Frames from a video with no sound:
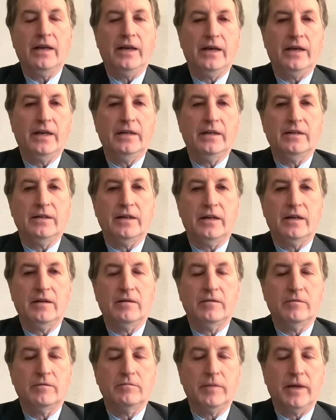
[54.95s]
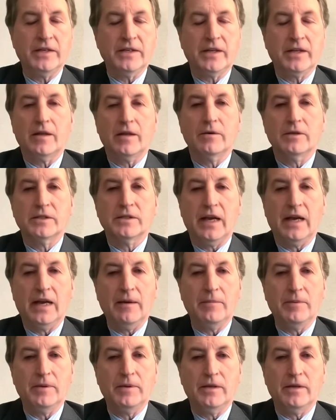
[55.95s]
And basically what's
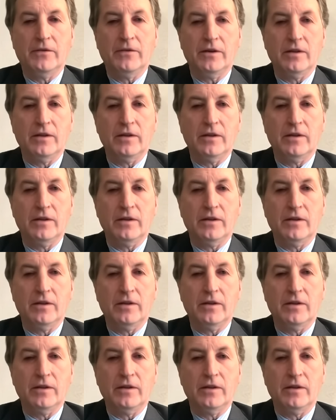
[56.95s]
happened,